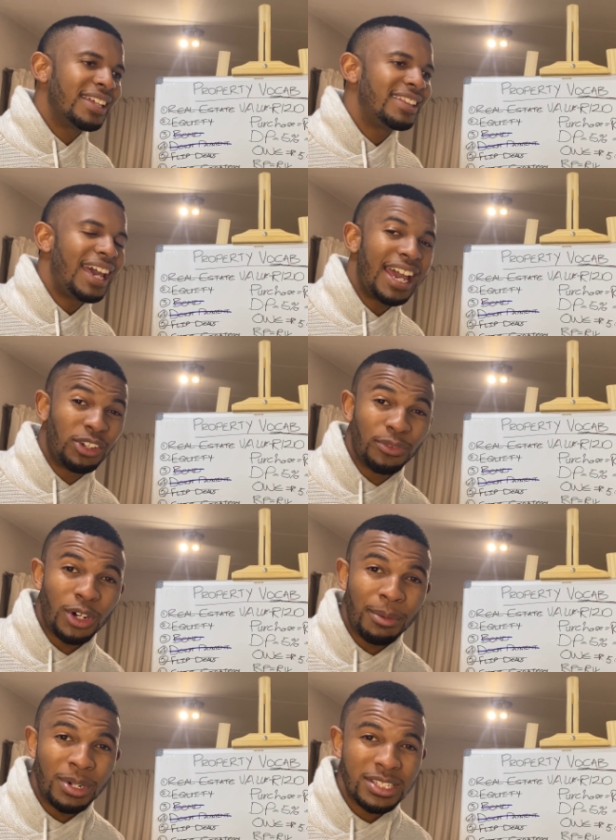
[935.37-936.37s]
the end of
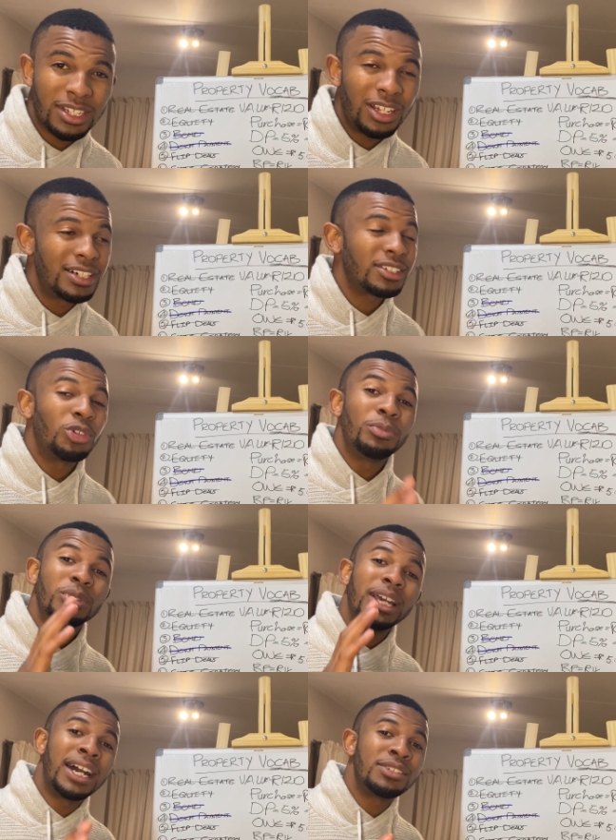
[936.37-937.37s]
our masterclass. I hope you
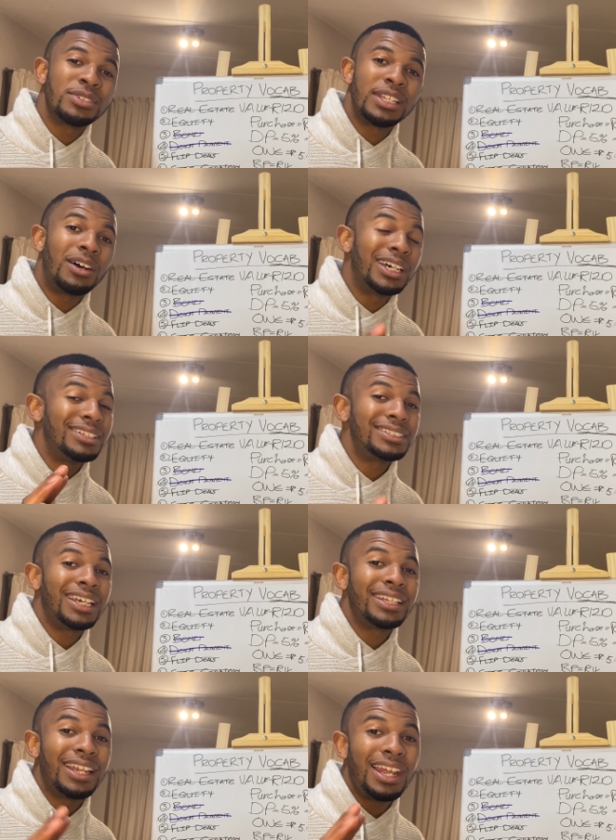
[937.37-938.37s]
guys now
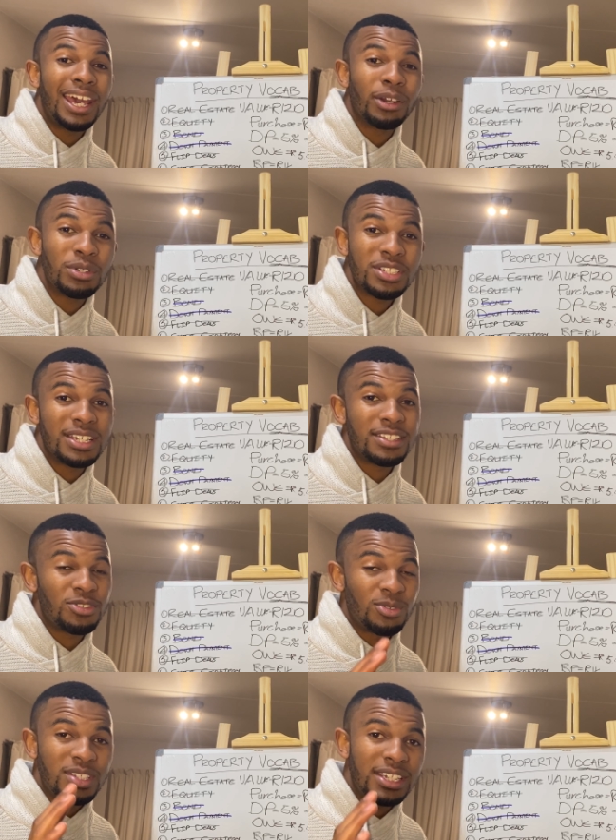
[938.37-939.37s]
understand the language that's
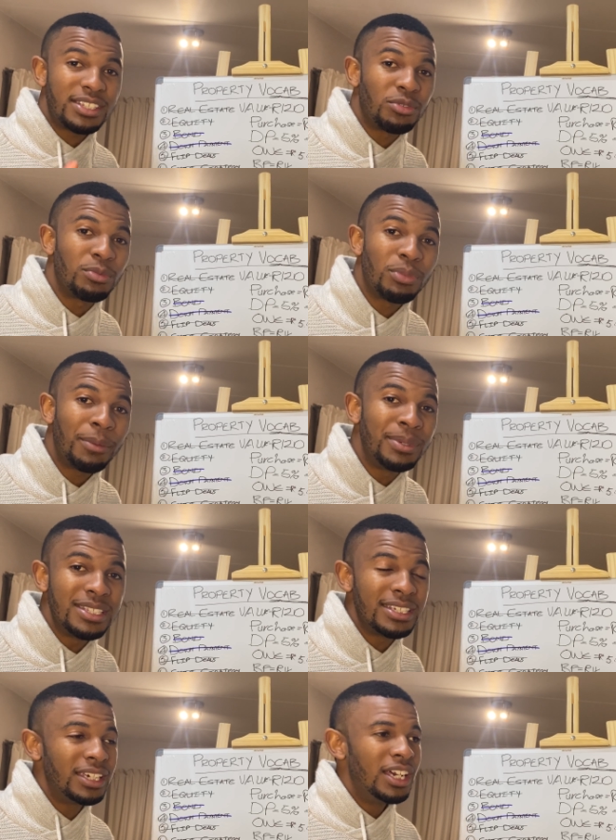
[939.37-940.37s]
associated with
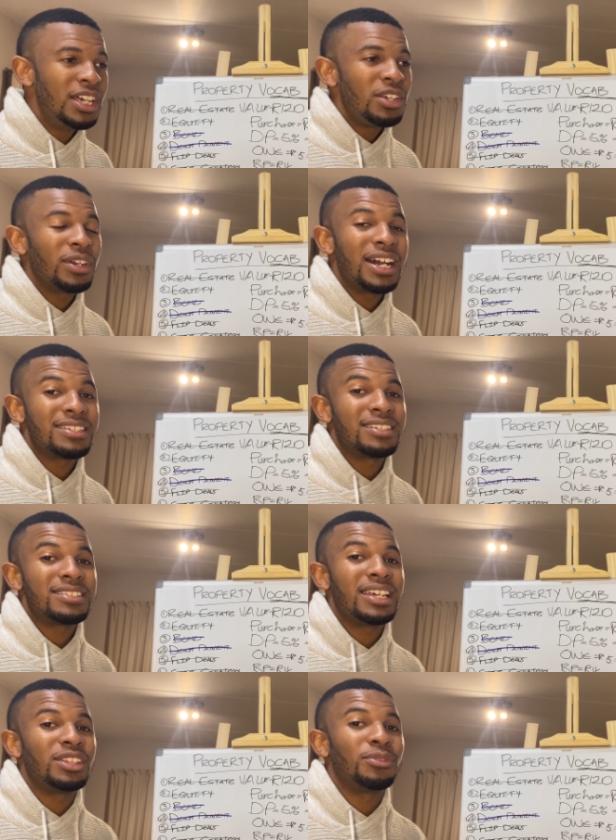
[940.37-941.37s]
property. You guys
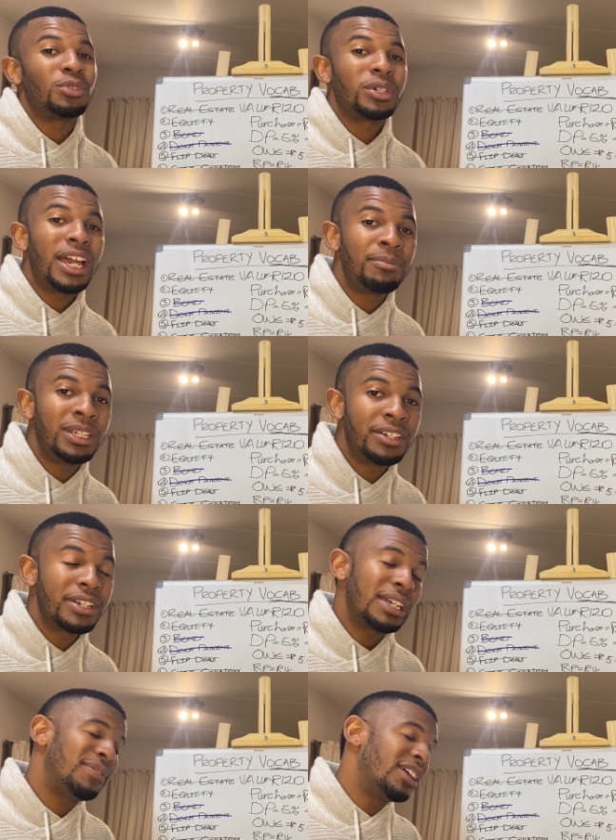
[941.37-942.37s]
understand the
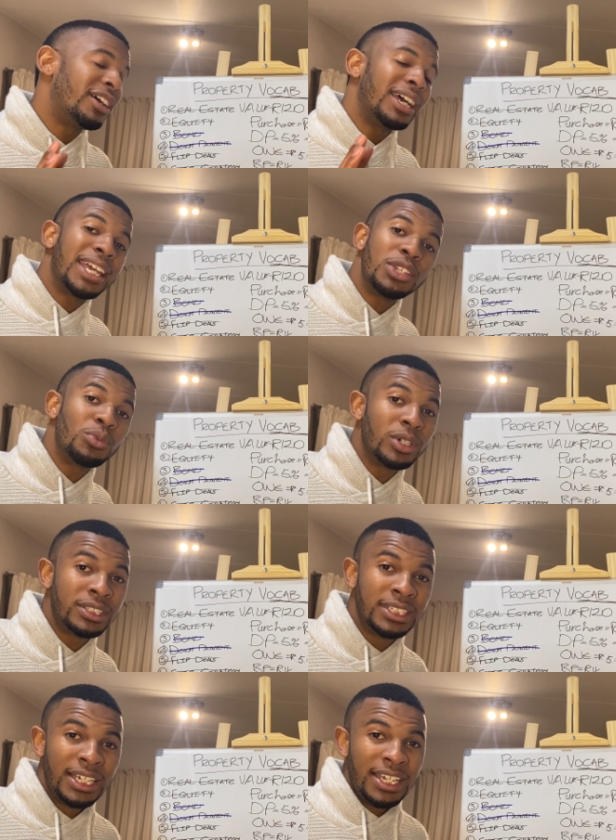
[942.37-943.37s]
vocabulary. If there are any
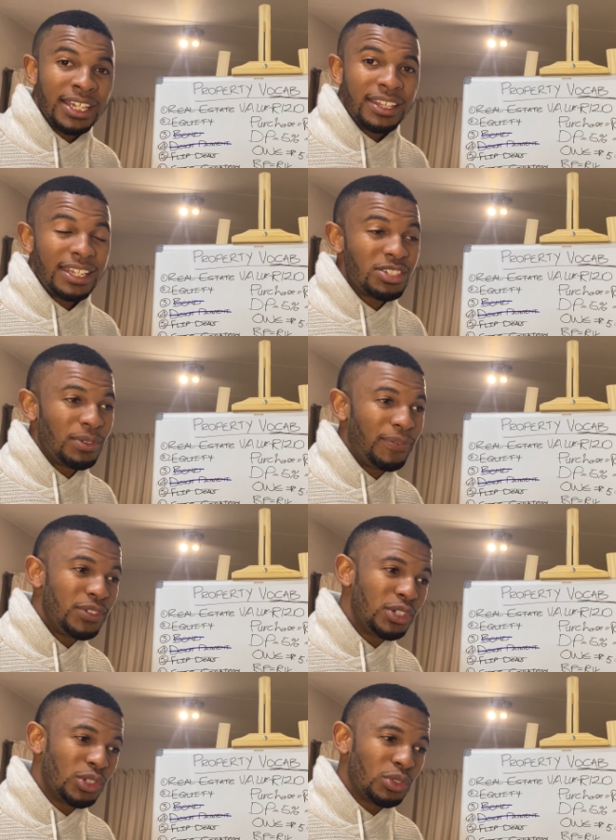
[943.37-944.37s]
words that you
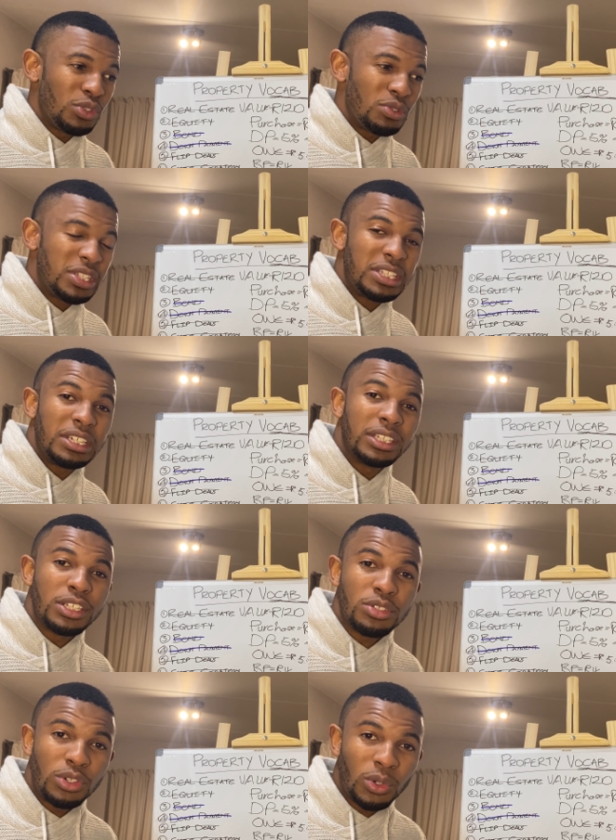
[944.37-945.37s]
feel you still
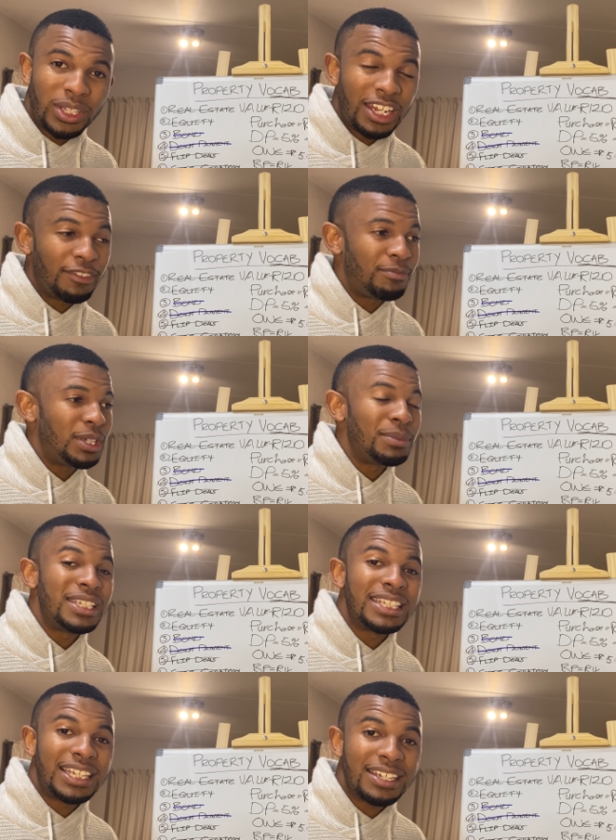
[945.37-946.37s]
need to know that I've maybe
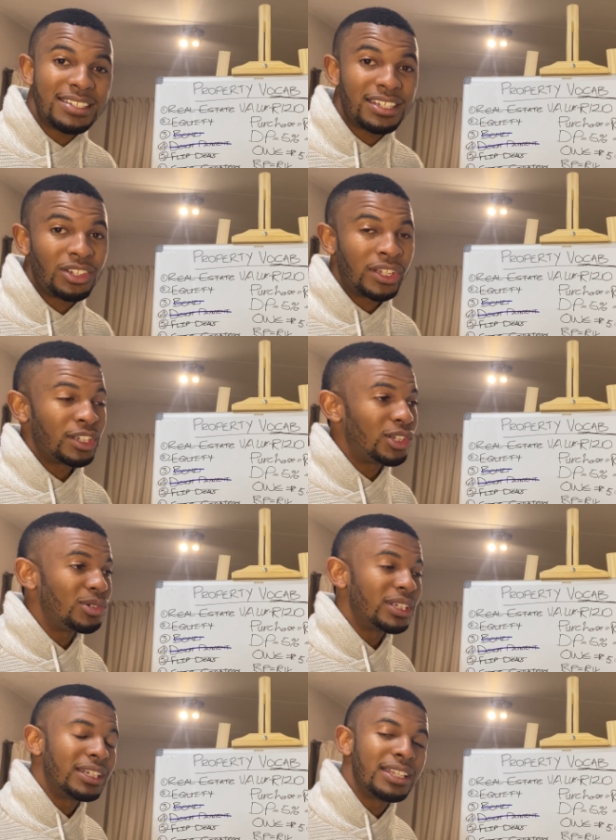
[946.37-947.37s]
neglected and not
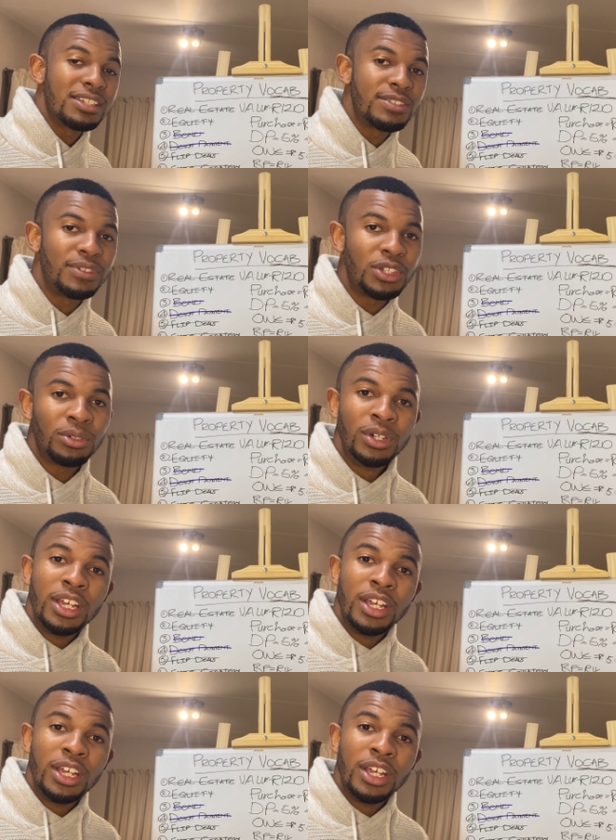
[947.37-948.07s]
included in this video,